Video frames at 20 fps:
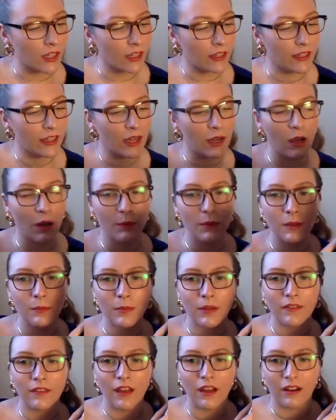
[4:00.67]
yeah, I mean,
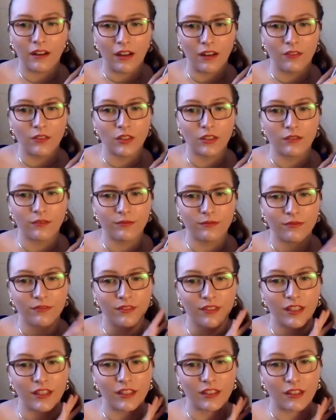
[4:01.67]
but that cover.
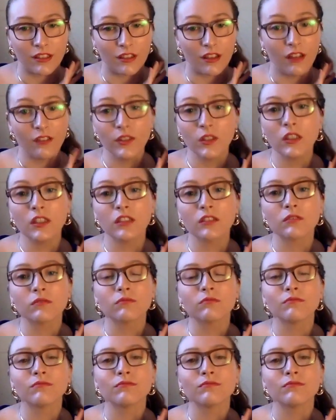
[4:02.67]
This cover